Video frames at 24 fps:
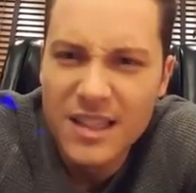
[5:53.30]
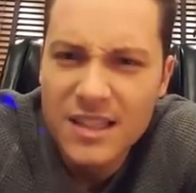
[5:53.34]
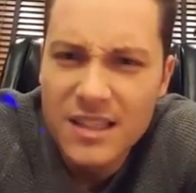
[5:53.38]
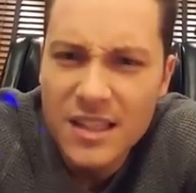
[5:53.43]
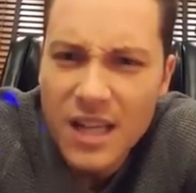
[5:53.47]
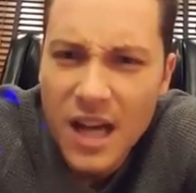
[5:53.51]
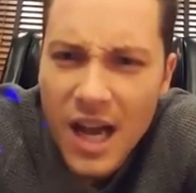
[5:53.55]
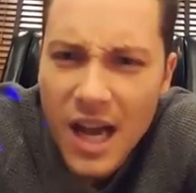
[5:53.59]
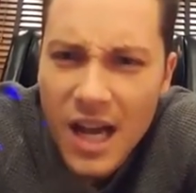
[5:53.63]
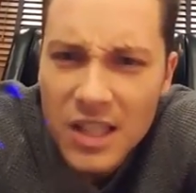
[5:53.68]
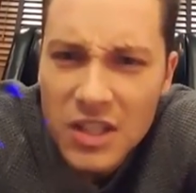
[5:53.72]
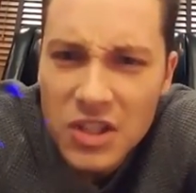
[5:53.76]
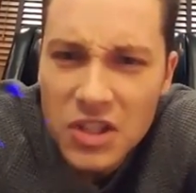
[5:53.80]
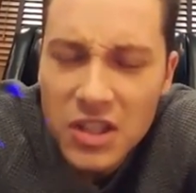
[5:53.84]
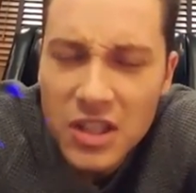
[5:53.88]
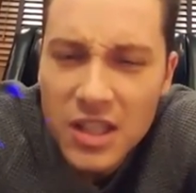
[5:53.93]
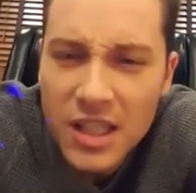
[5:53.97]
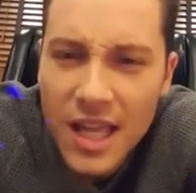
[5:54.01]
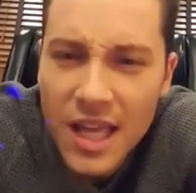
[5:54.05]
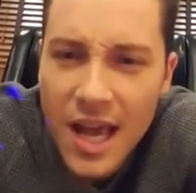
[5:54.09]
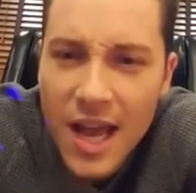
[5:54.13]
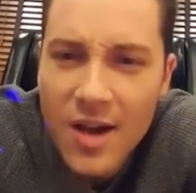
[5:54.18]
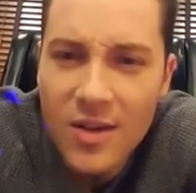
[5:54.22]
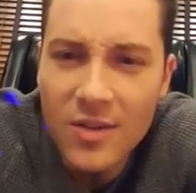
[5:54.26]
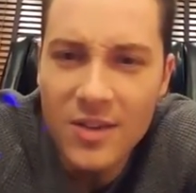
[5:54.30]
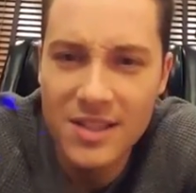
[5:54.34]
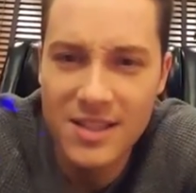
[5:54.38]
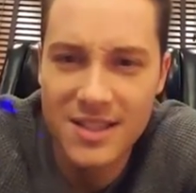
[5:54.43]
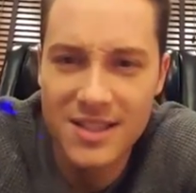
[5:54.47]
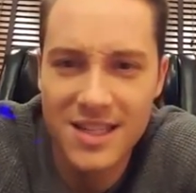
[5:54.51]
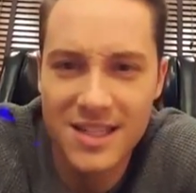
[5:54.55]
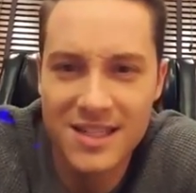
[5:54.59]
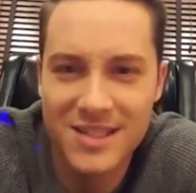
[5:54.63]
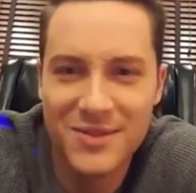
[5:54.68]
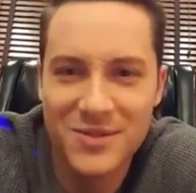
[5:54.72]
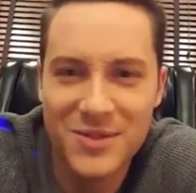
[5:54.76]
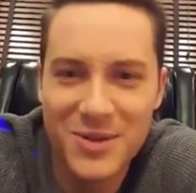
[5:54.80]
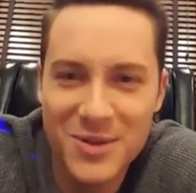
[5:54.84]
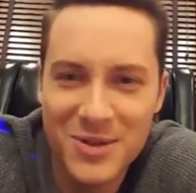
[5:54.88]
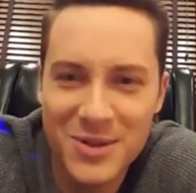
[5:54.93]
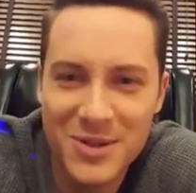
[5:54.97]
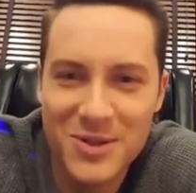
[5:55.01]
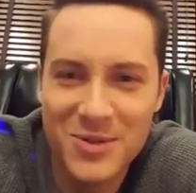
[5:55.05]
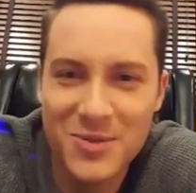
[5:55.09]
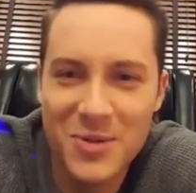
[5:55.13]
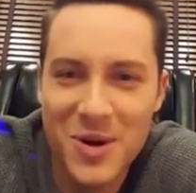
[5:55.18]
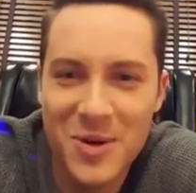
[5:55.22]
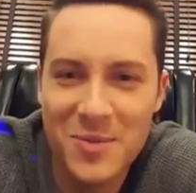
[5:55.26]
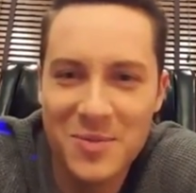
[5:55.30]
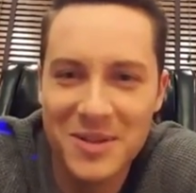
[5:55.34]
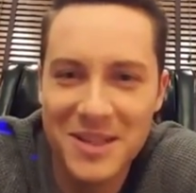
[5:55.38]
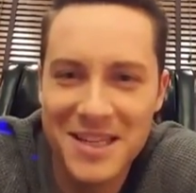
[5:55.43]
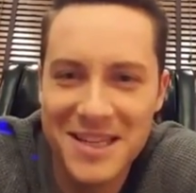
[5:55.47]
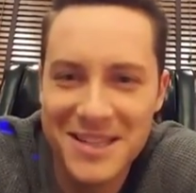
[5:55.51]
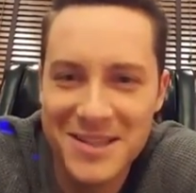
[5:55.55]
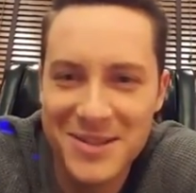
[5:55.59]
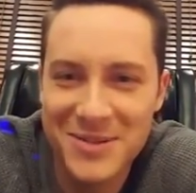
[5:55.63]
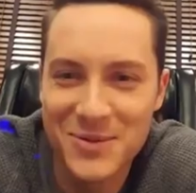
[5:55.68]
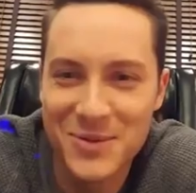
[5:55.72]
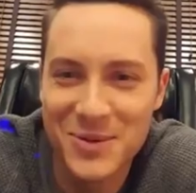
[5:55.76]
Tasha Cowlin says, if you could swap places